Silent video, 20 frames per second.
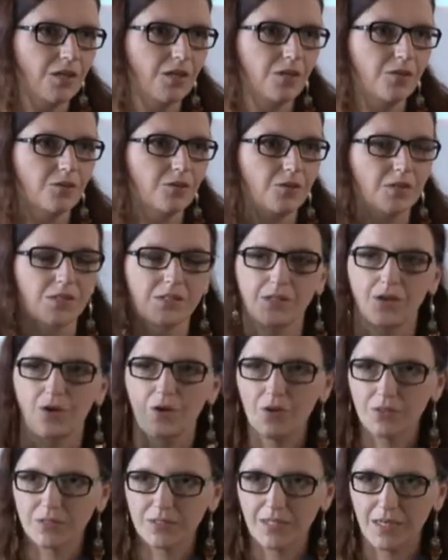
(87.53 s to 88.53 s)
who is
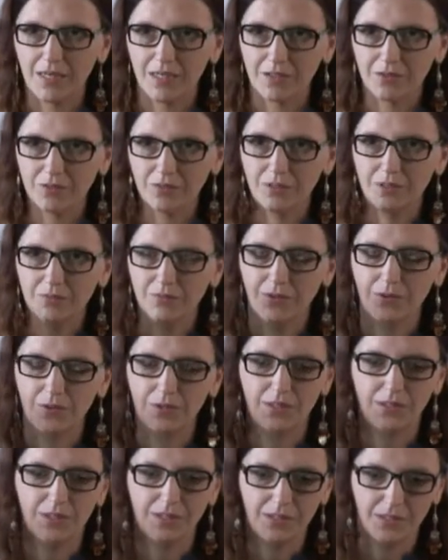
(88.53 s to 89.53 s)
hostile to the
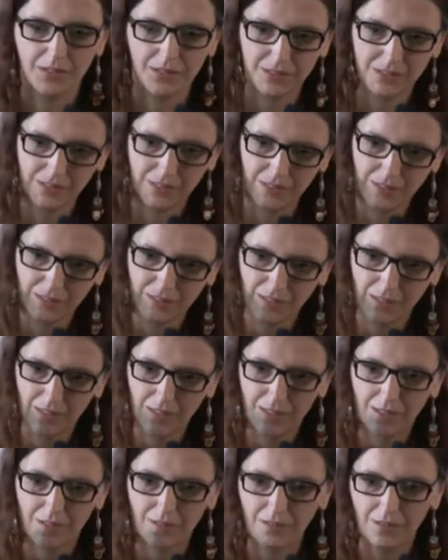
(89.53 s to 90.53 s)
foreigners,
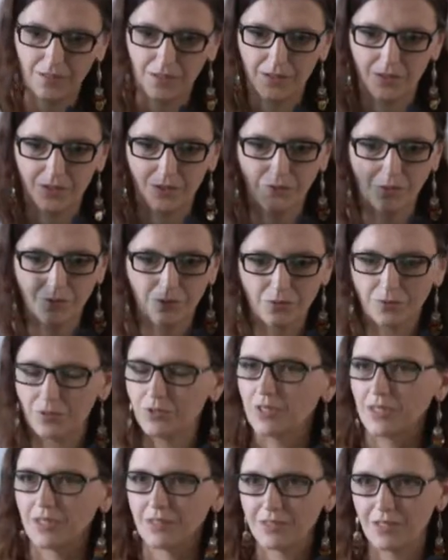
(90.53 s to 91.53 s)
who
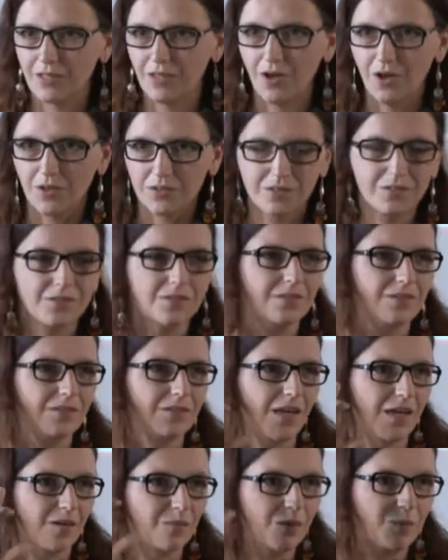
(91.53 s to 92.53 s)
drinks a lot,
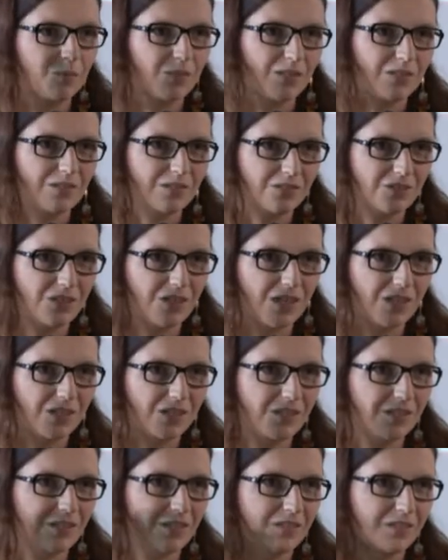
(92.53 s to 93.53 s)
like people in
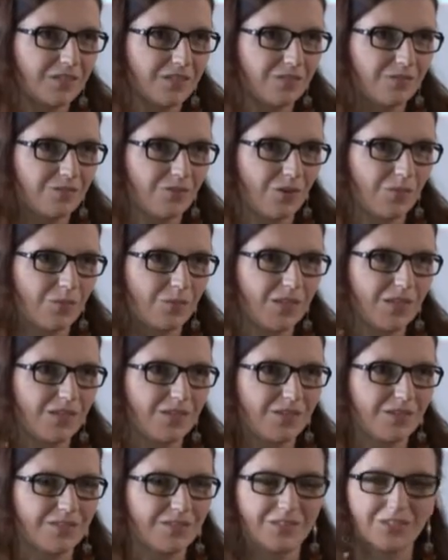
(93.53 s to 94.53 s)
Thrace, from
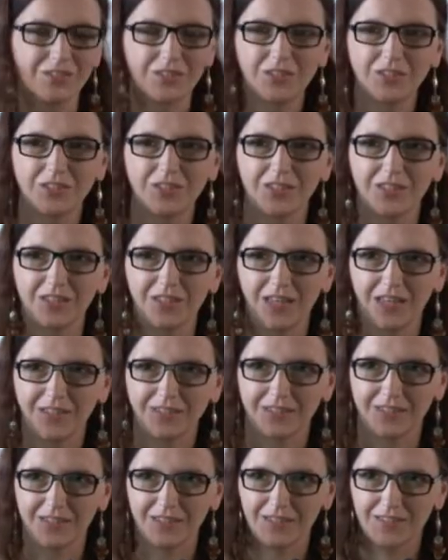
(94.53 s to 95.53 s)
the traditional
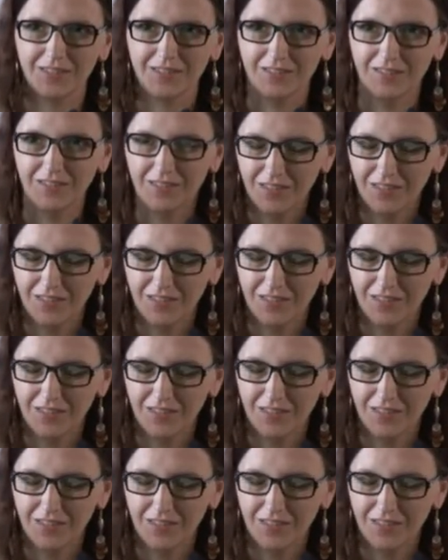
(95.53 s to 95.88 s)
classical